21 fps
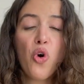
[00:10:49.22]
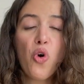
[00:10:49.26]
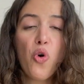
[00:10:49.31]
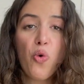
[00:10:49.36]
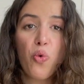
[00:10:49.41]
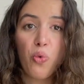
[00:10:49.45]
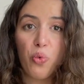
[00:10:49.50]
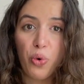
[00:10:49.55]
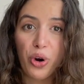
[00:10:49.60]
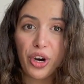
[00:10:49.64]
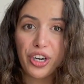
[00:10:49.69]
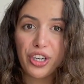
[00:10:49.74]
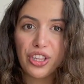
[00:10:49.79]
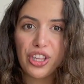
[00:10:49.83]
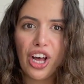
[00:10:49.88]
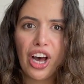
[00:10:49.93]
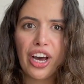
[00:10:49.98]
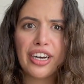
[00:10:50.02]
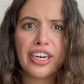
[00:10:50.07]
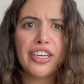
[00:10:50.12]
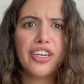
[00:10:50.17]
work a
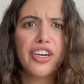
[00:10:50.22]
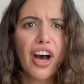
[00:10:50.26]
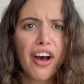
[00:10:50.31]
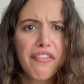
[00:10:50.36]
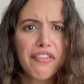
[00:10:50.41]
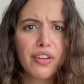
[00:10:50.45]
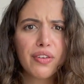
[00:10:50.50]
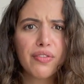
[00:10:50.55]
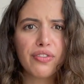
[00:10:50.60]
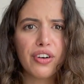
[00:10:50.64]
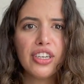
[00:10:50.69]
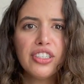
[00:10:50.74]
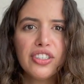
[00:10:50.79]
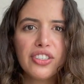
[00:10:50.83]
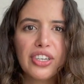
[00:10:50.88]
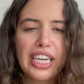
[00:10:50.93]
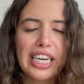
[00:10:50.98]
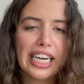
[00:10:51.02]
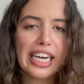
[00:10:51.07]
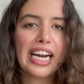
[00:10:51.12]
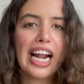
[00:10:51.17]
lot and not feel
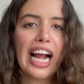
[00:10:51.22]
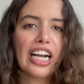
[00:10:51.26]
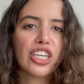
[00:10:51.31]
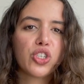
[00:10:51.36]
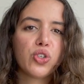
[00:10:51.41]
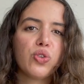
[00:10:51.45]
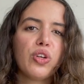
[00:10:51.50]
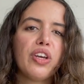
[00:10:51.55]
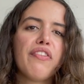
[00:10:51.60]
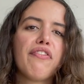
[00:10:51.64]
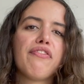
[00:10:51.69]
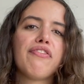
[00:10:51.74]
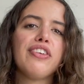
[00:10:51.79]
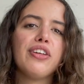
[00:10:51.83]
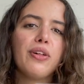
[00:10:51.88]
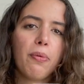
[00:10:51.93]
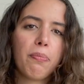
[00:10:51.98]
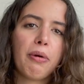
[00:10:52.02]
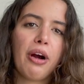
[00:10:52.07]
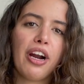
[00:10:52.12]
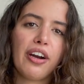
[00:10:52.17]
frustrated and actually feel
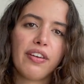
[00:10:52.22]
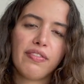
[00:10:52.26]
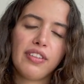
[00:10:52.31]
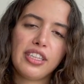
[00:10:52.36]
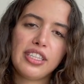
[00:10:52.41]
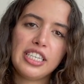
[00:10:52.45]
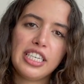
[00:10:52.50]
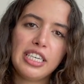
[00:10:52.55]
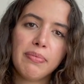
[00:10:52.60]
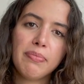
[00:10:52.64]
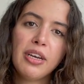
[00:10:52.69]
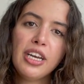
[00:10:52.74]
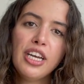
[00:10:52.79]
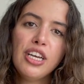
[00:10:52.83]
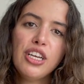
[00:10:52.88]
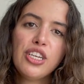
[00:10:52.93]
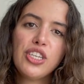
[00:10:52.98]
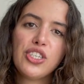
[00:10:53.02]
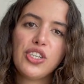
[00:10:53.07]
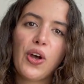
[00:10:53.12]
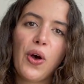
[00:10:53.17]
part of the team.
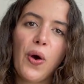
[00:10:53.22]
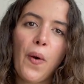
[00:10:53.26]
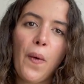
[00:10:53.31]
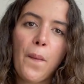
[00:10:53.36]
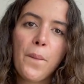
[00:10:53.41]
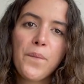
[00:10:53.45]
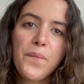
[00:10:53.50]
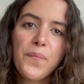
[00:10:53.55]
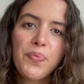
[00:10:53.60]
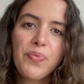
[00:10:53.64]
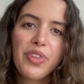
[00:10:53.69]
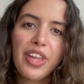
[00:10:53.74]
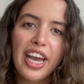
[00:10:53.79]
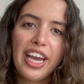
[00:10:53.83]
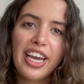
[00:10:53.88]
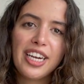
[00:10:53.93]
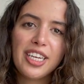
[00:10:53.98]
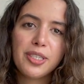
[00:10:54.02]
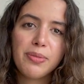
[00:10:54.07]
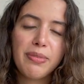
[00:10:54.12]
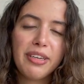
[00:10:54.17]
So it
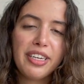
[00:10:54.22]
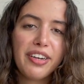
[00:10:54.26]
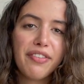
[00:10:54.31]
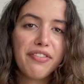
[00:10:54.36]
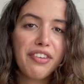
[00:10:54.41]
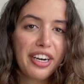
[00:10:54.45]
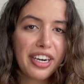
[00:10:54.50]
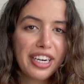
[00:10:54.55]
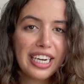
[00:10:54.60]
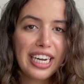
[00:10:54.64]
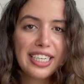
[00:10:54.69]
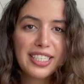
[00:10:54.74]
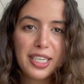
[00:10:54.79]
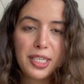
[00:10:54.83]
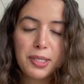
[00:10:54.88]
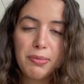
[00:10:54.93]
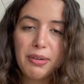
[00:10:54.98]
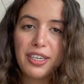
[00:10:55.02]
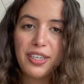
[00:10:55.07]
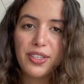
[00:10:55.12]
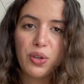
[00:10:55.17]
has been a very nice
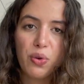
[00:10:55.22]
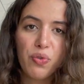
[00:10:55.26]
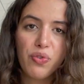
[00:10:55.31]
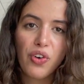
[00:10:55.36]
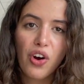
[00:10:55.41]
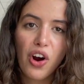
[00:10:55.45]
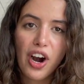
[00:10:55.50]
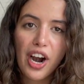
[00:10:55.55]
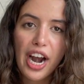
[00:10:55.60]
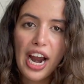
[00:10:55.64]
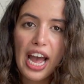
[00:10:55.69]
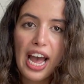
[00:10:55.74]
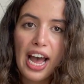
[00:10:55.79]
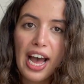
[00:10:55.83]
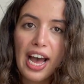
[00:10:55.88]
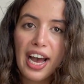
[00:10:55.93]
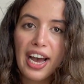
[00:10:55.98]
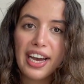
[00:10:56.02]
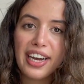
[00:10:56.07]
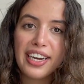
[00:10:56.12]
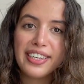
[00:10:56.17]
experience so far,
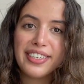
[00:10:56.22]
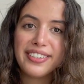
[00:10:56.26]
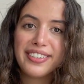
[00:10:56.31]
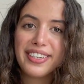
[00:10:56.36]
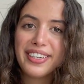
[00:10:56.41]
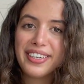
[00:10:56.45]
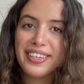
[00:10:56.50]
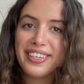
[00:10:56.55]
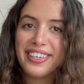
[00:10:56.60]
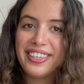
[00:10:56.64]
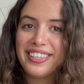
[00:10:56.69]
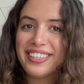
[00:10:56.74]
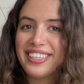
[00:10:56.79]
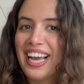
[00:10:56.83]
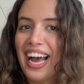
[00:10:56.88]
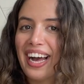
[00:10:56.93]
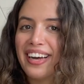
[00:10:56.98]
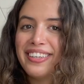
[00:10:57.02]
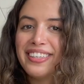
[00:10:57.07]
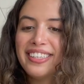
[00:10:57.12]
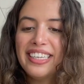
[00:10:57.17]
and yeah,
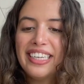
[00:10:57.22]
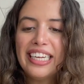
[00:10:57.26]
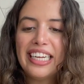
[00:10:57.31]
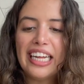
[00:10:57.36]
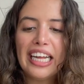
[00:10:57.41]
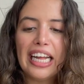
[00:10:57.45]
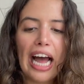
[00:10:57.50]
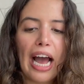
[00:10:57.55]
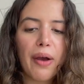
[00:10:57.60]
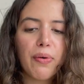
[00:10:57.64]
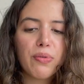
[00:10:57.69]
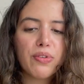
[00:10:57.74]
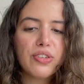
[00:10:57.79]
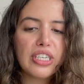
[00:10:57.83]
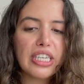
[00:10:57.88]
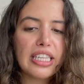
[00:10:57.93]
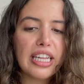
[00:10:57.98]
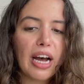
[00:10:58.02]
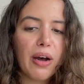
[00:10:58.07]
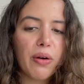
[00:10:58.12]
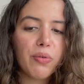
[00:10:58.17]
I will see
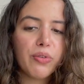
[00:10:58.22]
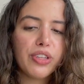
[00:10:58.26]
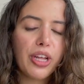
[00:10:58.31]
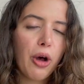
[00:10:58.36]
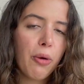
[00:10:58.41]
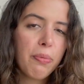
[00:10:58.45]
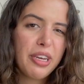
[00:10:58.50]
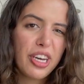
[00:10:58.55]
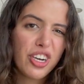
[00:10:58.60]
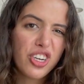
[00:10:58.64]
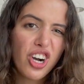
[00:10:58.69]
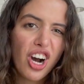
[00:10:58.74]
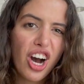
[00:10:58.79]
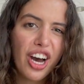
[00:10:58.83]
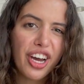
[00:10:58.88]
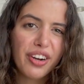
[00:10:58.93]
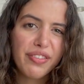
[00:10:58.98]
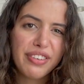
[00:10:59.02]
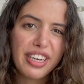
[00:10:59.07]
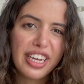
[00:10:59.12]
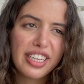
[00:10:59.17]
that'll be a con
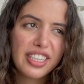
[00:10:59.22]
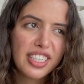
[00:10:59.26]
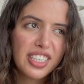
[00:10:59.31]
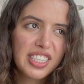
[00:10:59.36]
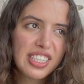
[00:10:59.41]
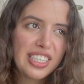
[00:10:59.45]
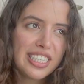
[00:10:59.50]
of it.